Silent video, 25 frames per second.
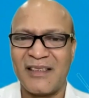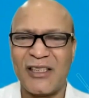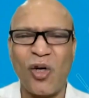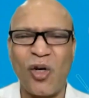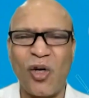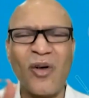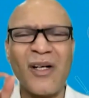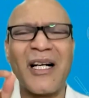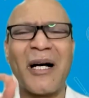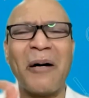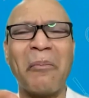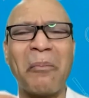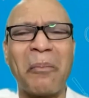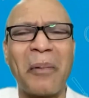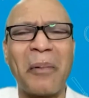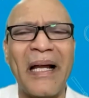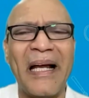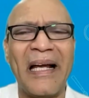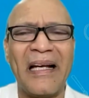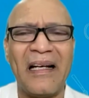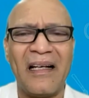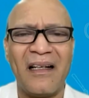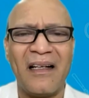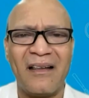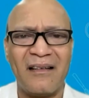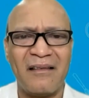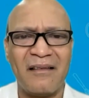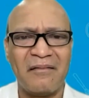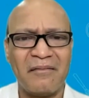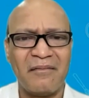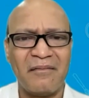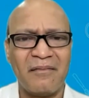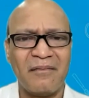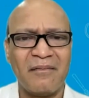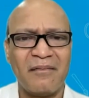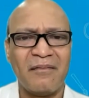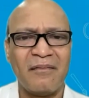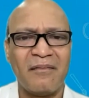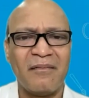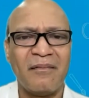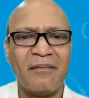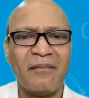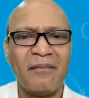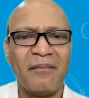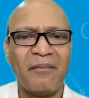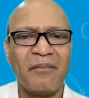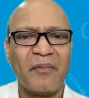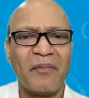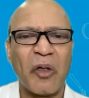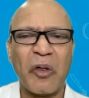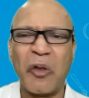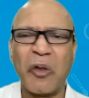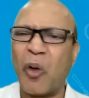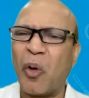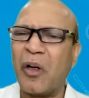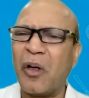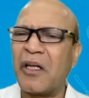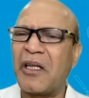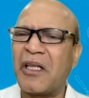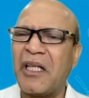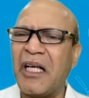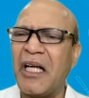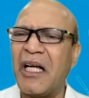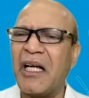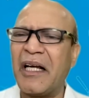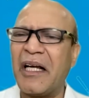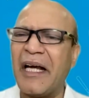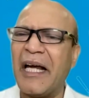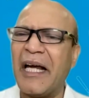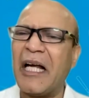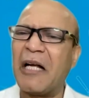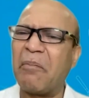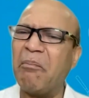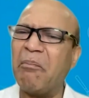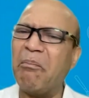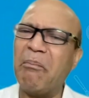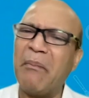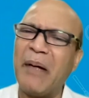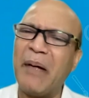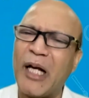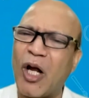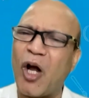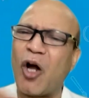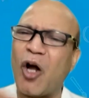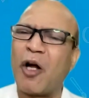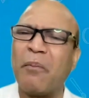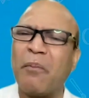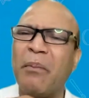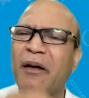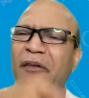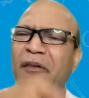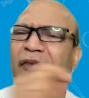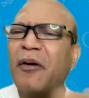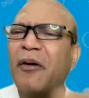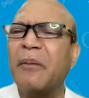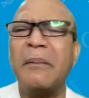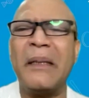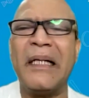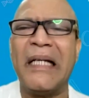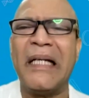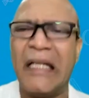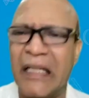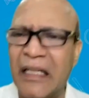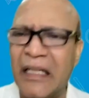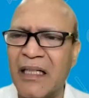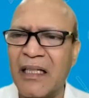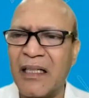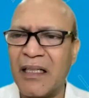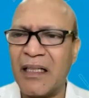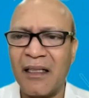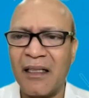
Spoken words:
Don't complain. Don't think it may not be for me.